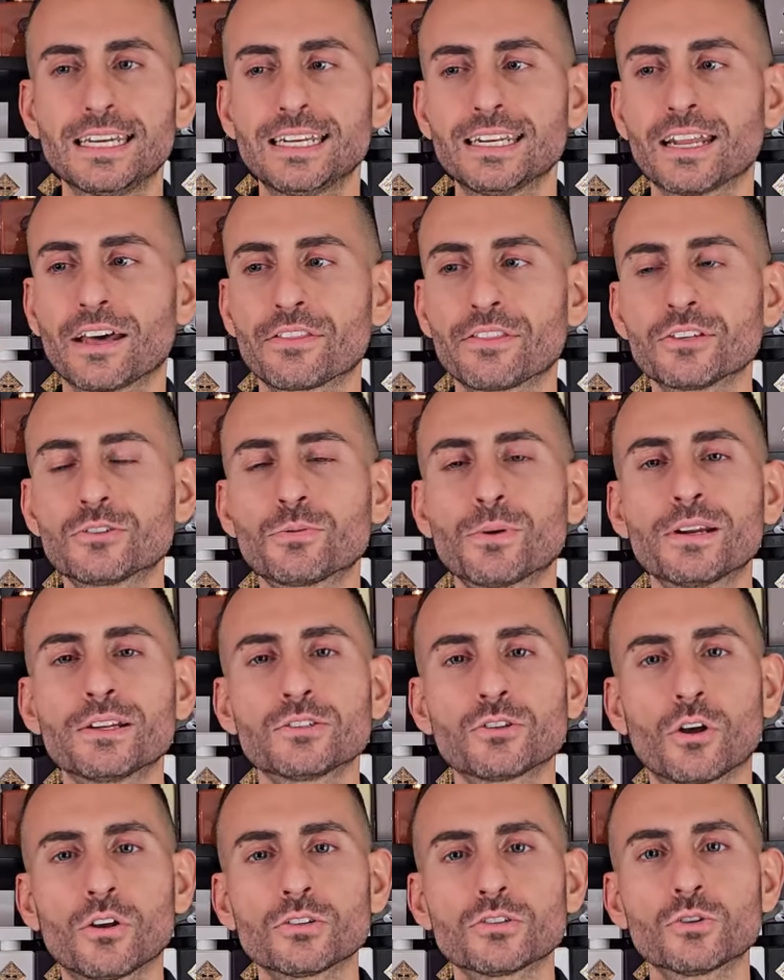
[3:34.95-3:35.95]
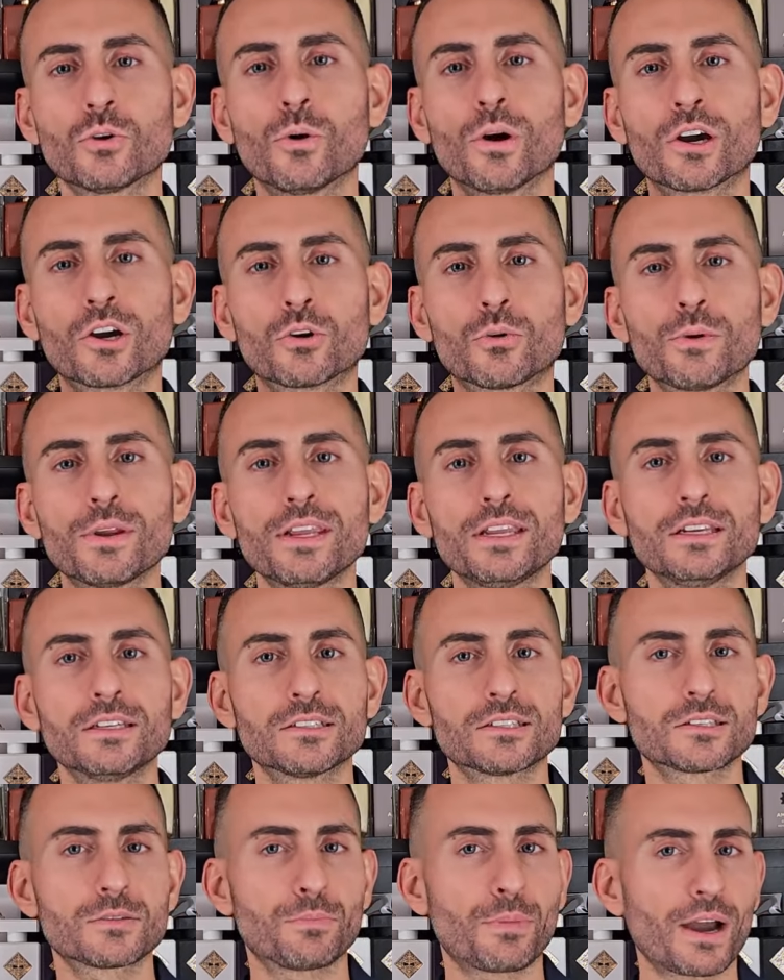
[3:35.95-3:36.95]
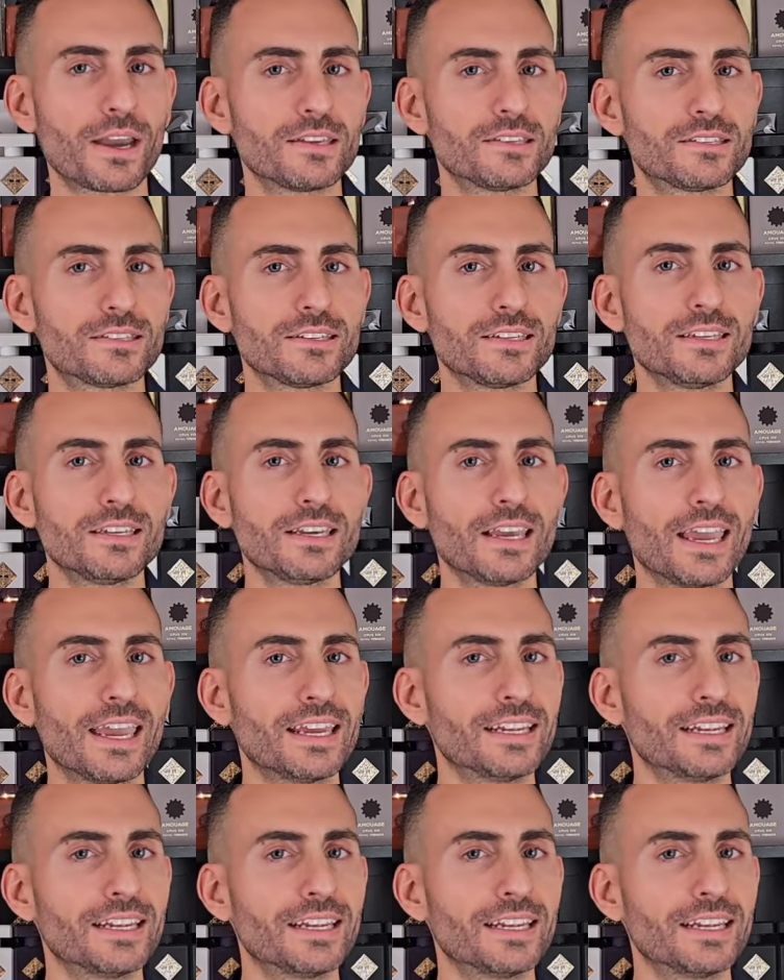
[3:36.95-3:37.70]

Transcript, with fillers: Now, this one is also a green, spicy,